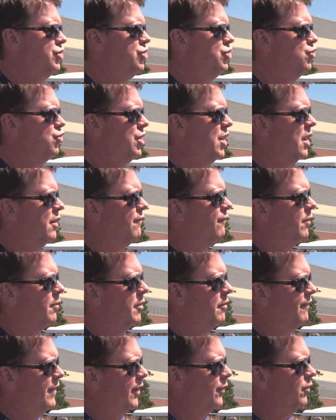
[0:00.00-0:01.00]
do you get from
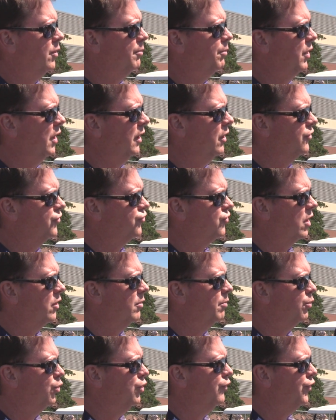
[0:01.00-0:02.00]
the veteran players to try to
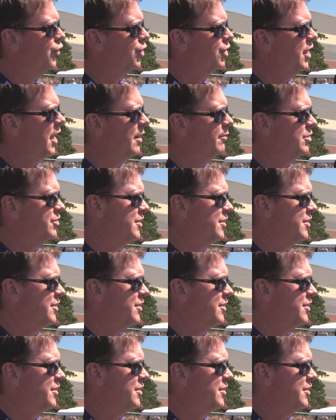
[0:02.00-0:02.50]
improve your game?